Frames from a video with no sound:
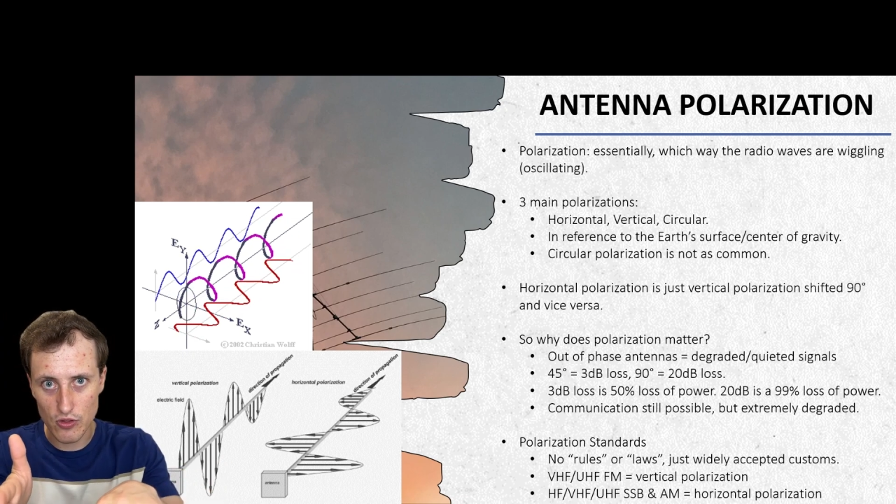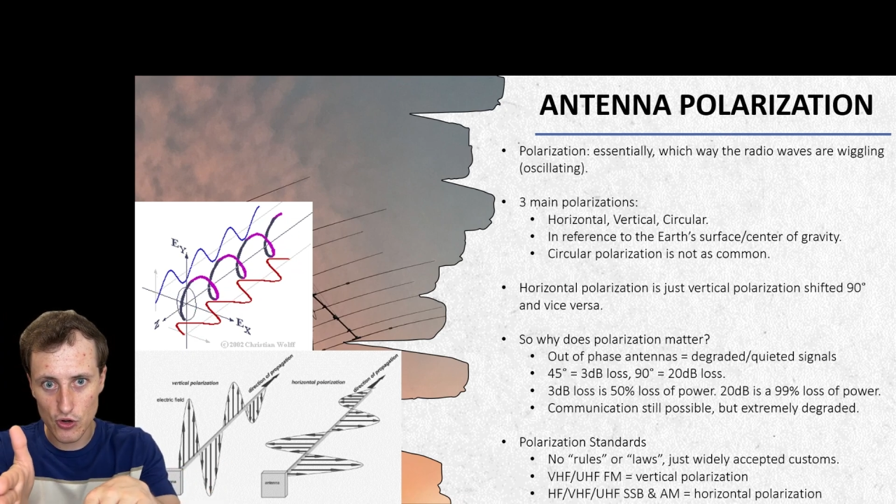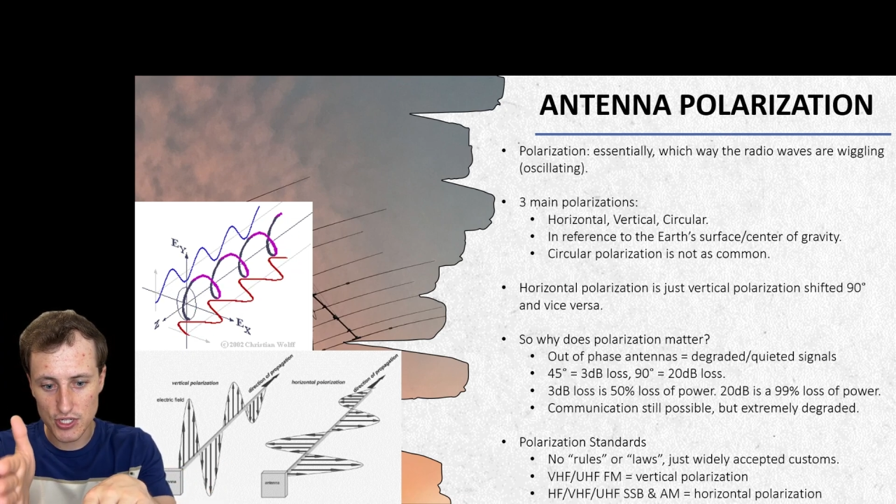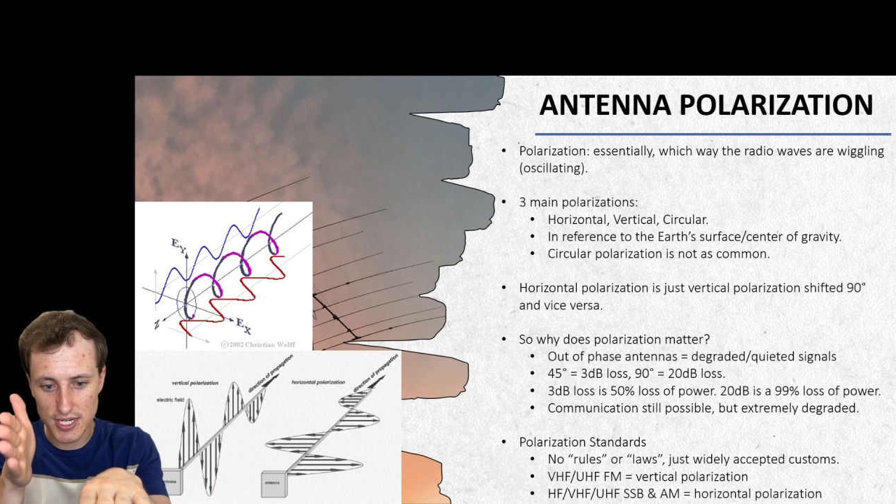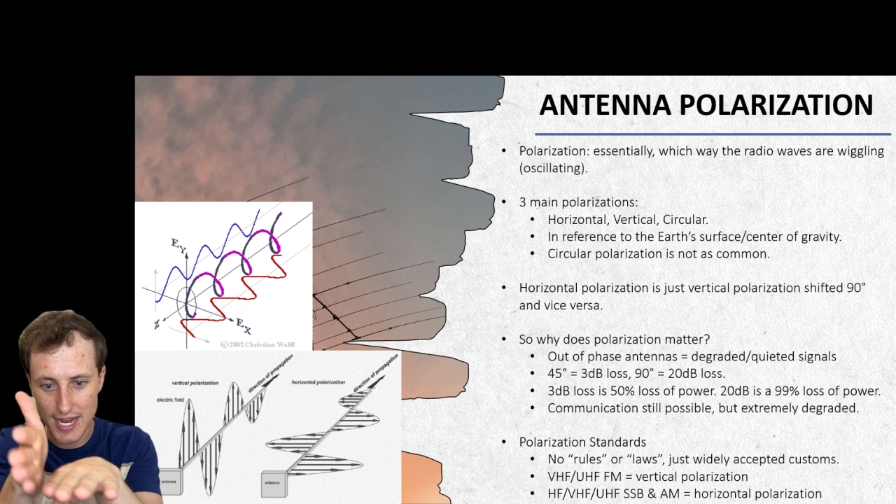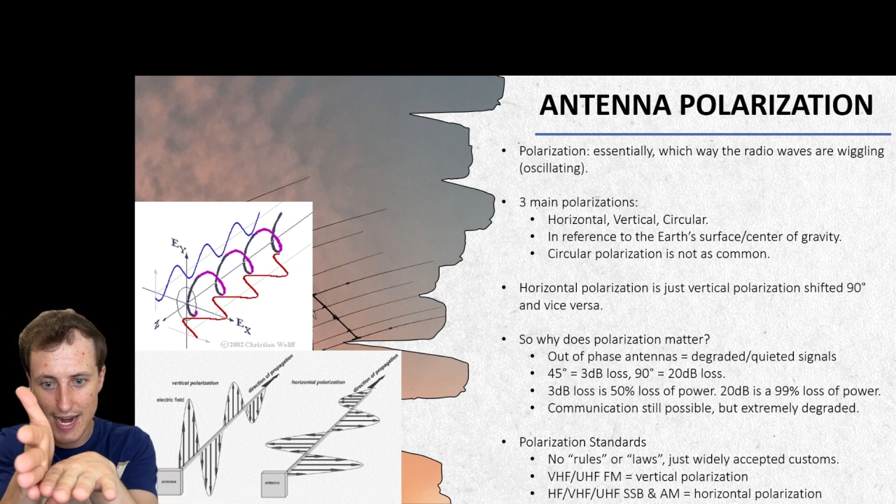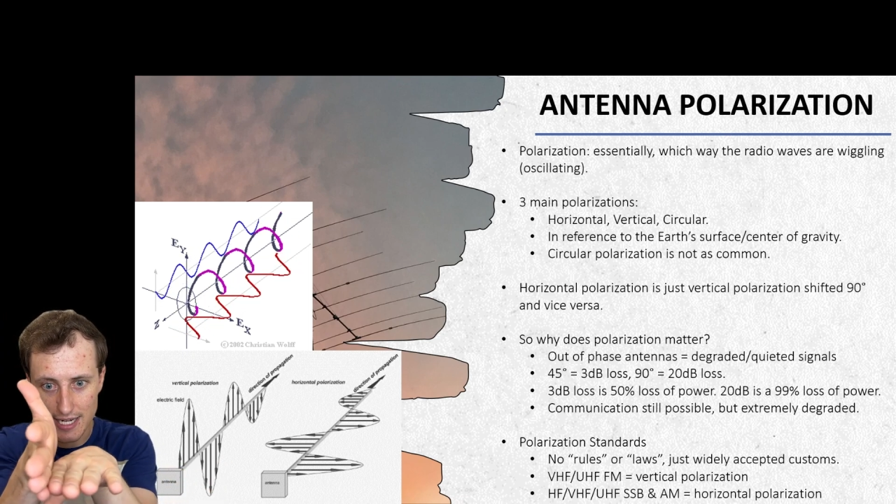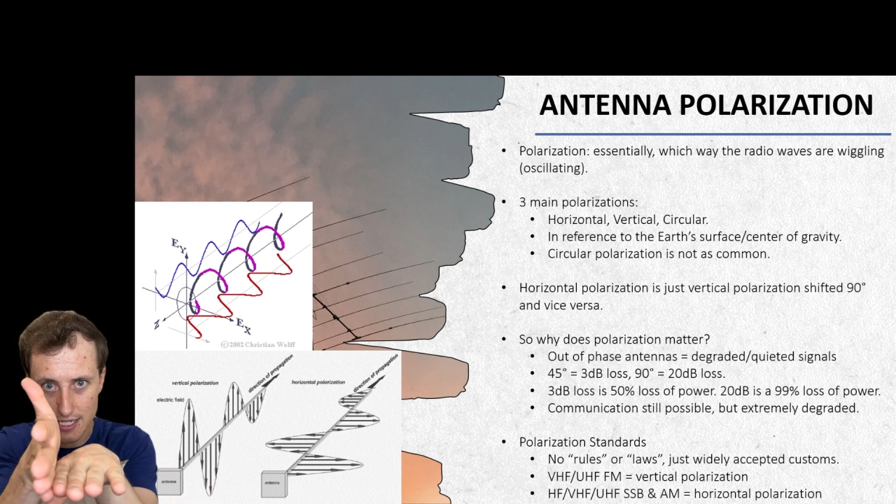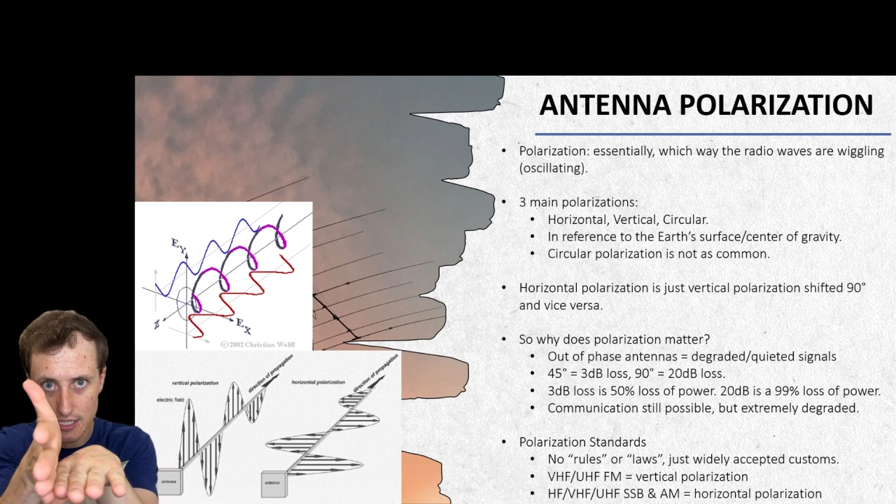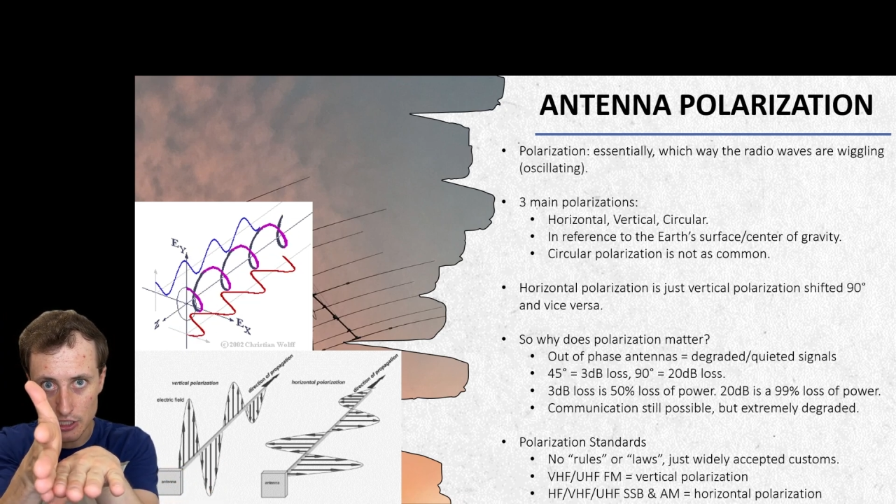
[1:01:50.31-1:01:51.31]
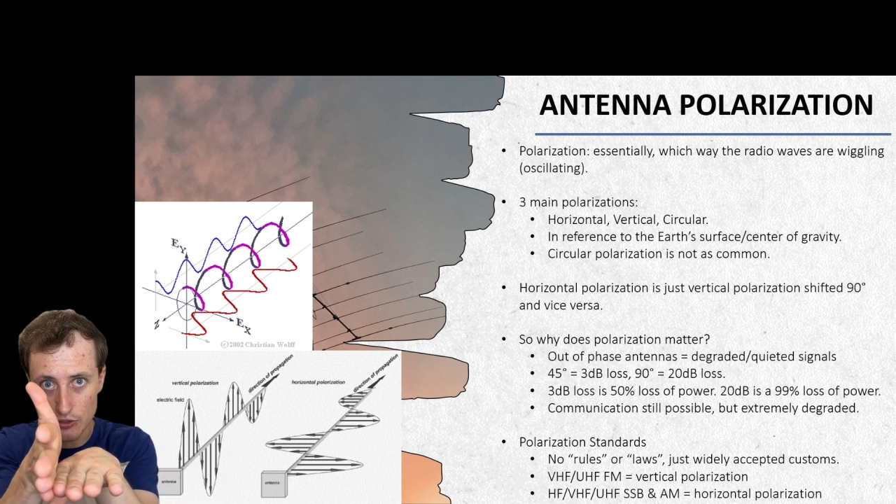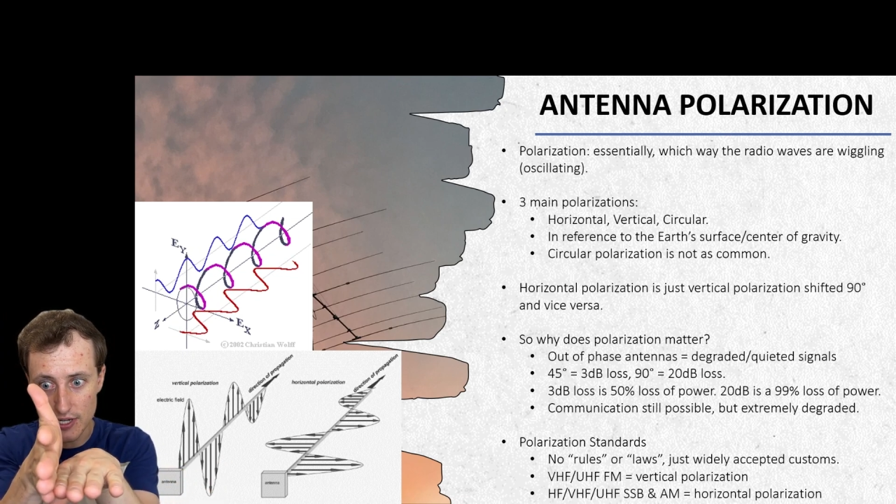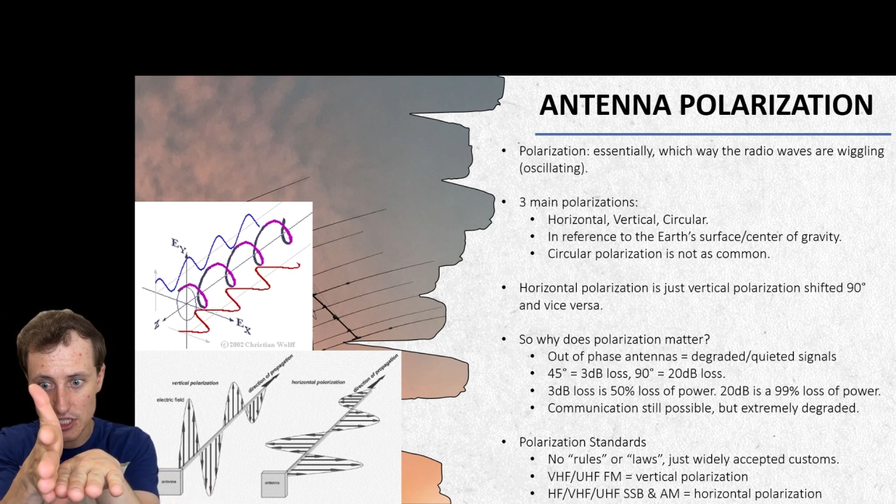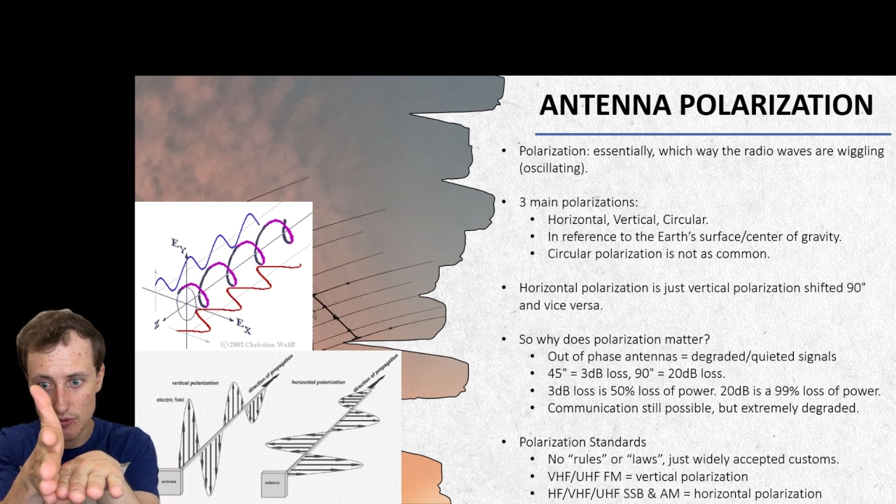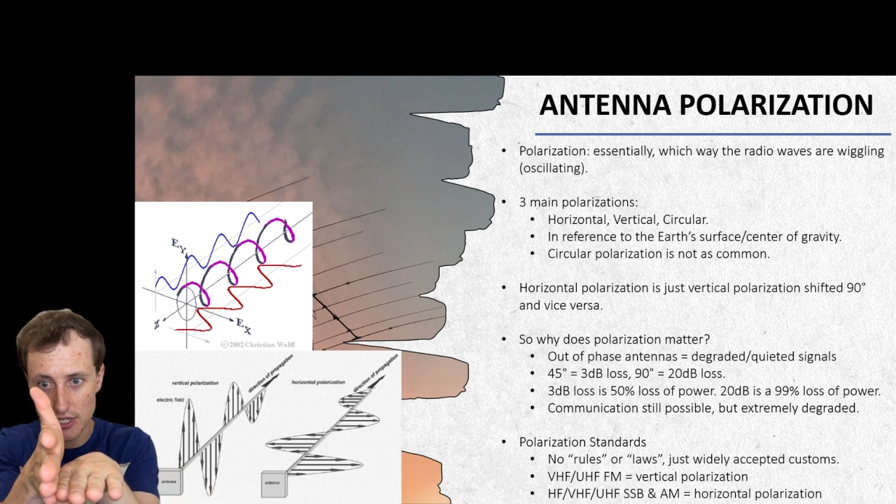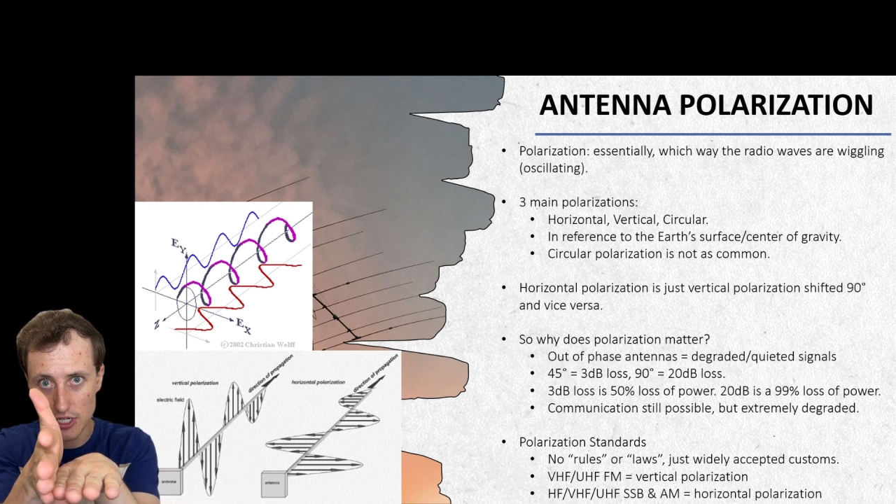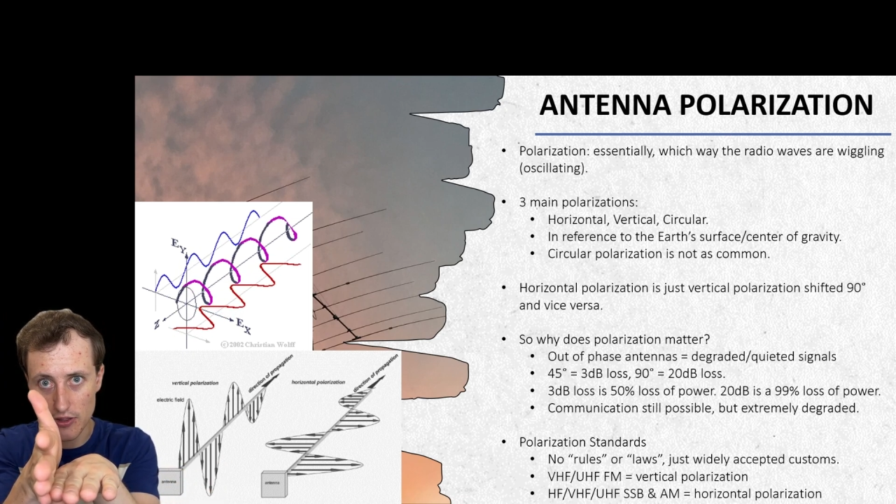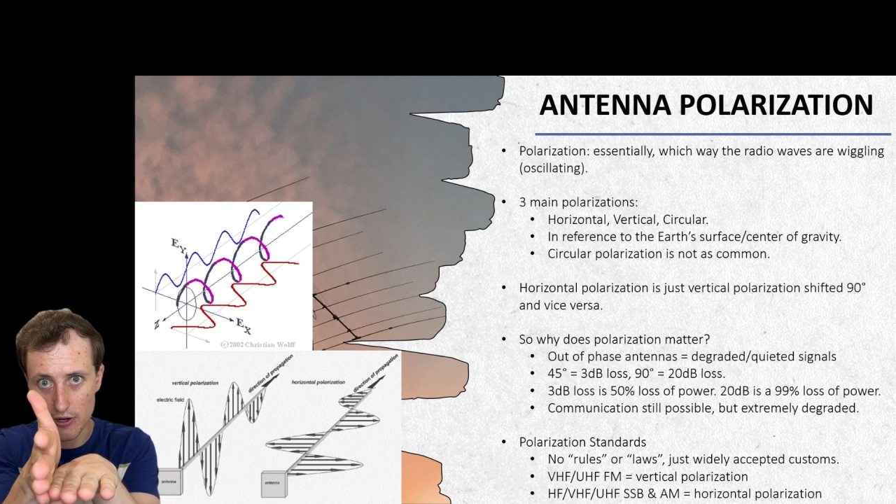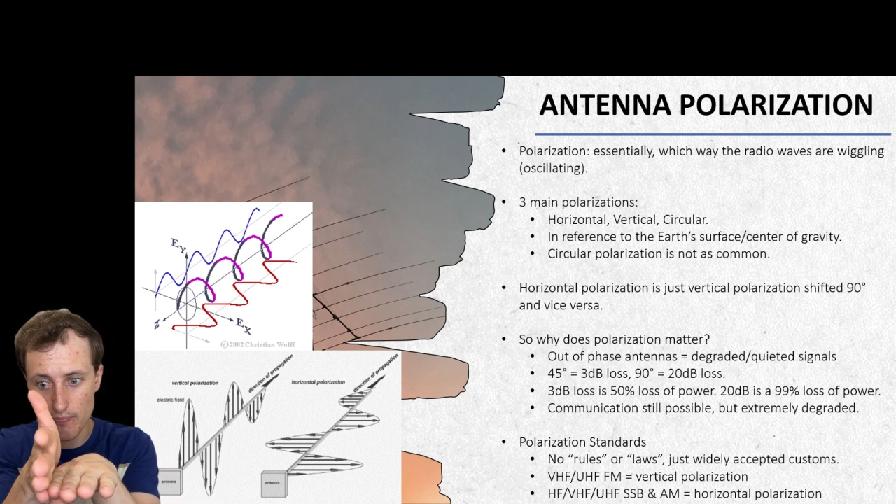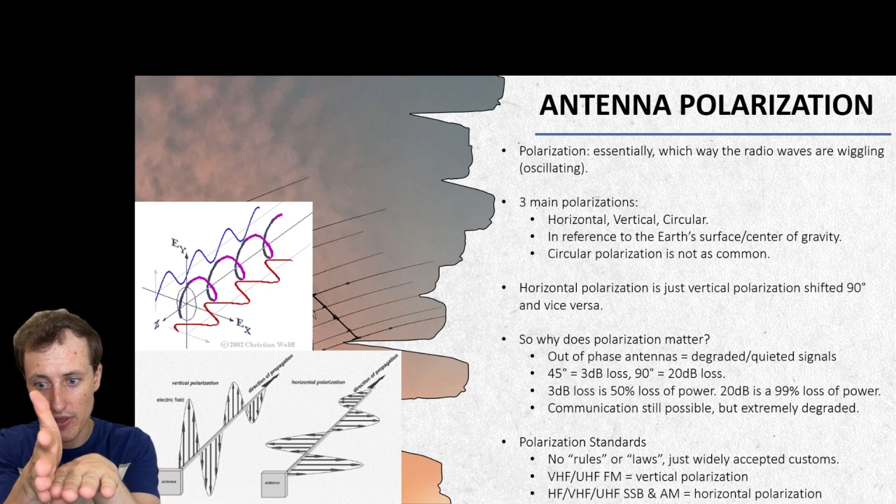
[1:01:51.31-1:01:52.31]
They're just 90 degrees to each other,